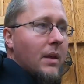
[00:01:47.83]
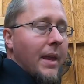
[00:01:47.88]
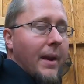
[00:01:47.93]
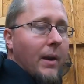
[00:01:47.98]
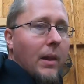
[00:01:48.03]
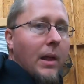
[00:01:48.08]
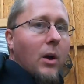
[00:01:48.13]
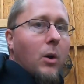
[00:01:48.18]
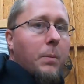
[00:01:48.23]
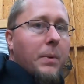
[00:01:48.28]

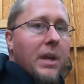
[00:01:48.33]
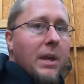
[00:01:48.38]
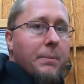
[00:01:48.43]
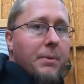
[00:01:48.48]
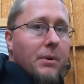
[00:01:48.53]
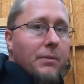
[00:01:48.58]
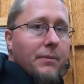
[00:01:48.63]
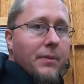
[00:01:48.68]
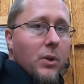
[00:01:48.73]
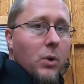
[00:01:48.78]
It'll help
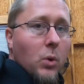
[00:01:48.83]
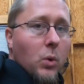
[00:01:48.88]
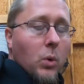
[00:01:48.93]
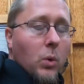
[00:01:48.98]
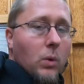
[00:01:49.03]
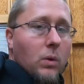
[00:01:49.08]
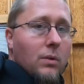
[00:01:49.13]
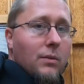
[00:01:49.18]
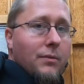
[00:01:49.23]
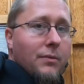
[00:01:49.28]
keep your
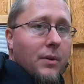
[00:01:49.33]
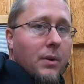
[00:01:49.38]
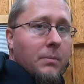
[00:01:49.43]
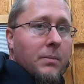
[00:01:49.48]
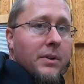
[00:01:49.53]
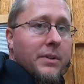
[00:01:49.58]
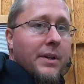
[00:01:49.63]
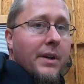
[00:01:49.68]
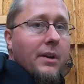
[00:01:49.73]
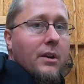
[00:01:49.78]
fuel
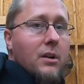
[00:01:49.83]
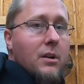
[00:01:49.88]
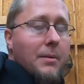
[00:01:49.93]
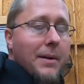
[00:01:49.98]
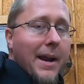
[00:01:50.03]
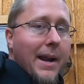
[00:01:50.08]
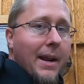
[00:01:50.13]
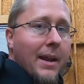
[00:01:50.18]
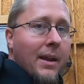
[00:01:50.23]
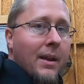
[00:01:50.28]
from
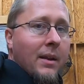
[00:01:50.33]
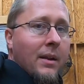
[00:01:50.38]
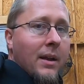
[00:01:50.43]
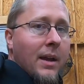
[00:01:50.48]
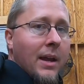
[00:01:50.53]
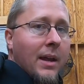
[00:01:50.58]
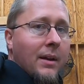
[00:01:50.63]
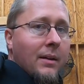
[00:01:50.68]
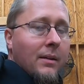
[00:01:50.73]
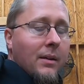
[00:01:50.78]

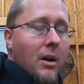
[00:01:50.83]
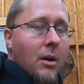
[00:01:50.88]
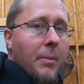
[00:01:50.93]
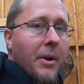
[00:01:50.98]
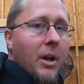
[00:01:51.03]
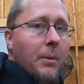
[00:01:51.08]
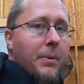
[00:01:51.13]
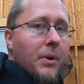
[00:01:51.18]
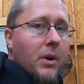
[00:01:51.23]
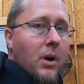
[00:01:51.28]
deteriorating and
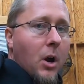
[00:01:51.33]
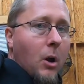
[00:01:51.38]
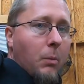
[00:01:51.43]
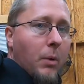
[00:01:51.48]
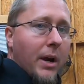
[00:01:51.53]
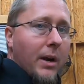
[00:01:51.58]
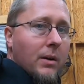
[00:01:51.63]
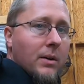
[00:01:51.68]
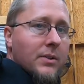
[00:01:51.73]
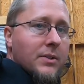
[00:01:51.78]
gumming up your
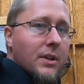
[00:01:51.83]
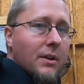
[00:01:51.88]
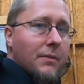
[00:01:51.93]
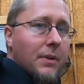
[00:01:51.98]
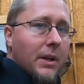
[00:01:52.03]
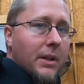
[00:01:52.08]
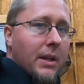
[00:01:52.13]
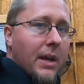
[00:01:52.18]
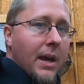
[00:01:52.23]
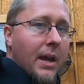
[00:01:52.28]
carburetor and
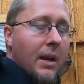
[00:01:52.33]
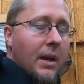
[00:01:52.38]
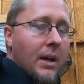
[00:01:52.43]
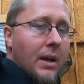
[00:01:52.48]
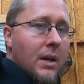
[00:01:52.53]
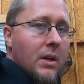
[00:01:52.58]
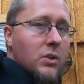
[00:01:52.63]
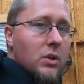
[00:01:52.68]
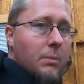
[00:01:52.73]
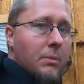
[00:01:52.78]
stuff like that.
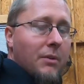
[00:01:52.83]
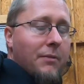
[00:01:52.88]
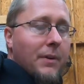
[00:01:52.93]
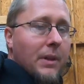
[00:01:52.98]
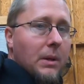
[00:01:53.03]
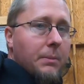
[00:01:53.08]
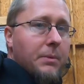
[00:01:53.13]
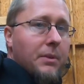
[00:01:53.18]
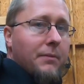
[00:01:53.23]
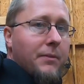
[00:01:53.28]
So I'm going to
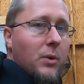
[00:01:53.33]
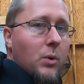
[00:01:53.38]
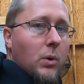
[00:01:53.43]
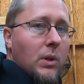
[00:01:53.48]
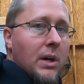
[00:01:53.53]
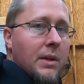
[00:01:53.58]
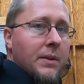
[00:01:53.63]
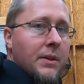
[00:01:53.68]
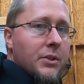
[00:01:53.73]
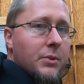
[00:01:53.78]
fill up the
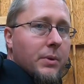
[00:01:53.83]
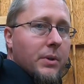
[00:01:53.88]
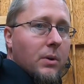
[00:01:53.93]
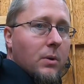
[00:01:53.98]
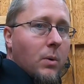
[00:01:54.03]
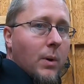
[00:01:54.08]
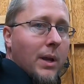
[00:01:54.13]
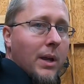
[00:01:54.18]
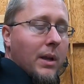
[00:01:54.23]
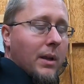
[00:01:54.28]
fuel on this
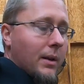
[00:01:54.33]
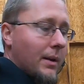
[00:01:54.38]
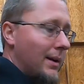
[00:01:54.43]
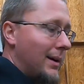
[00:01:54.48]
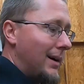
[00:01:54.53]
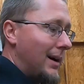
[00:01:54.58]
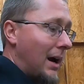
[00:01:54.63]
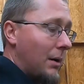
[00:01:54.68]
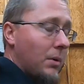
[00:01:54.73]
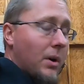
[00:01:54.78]
real quick.
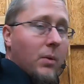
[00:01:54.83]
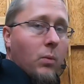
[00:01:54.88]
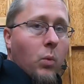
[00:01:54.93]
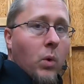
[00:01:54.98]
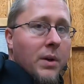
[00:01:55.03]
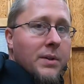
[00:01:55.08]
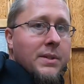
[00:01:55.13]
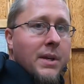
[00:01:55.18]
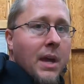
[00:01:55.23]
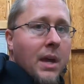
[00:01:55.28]
I run
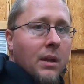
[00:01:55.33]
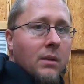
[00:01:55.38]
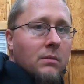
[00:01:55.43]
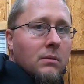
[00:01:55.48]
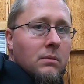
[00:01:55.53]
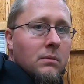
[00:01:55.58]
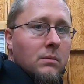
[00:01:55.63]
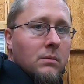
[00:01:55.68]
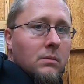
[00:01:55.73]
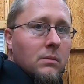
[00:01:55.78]

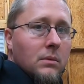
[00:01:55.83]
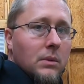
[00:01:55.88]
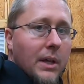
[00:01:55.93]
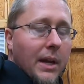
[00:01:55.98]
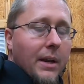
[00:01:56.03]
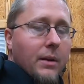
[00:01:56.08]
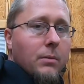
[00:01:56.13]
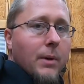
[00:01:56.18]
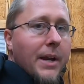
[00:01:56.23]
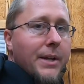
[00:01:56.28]
110
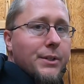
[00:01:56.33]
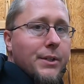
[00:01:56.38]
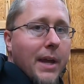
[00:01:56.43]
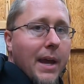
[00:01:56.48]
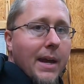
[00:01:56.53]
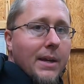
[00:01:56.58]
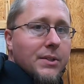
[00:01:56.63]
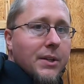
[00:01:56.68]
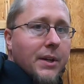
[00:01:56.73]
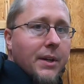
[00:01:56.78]
leaded race
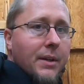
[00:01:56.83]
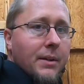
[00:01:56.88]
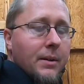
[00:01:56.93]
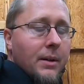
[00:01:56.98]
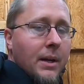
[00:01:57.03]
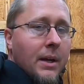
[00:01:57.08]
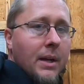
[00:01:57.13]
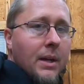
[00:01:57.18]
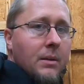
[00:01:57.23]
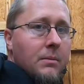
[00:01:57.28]
gas in it
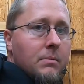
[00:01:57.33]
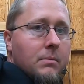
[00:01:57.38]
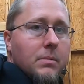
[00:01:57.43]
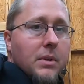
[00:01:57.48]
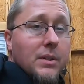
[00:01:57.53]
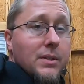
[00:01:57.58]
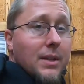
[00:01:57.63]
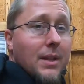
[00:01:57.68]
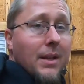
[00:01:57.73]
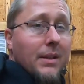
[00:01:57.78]

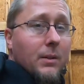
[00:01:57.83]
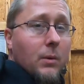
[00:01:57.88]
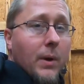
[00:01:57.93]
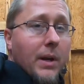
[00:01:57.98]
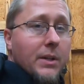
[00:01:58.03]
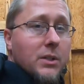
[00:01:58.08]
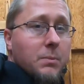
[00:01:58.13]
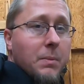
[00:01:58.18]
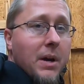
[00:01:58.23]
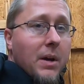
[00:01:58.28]
because I like the
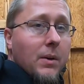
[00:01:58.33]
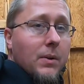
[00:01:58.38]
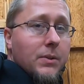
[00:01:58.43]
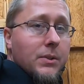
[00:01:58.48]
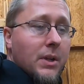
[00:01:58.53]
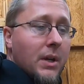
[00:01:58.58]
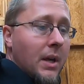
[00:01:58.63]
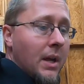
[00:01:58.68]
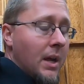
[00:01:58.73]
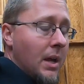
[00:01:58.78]
way it
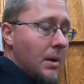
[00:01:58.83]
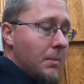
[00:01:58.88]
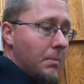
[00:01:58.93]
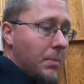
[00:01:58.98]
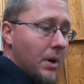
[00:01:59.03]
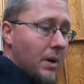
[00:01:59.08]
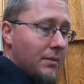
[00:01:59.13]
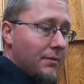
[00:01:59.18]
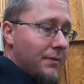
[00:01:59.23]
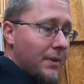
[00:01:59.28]
smells.
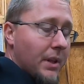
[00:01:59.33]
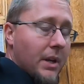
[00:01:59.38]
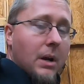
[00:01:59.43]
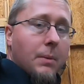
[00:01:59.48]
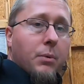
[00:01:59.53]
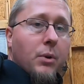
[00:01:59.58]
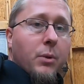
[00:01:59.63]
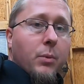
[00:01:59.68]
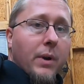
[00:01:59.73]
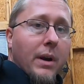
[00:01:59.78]
But fill it
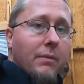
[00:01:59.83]
up with